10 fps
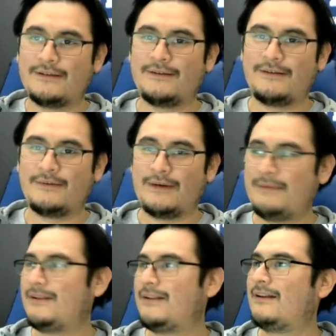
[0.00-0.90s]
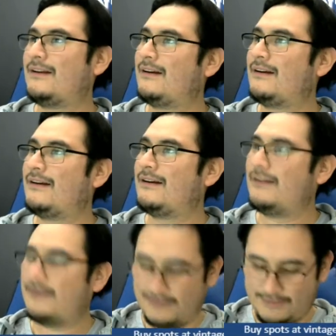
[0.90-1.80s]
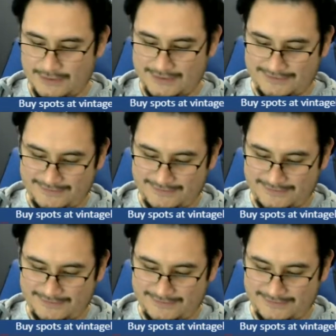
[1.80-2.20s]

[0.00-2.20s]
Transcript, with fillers: What happened? He wants it.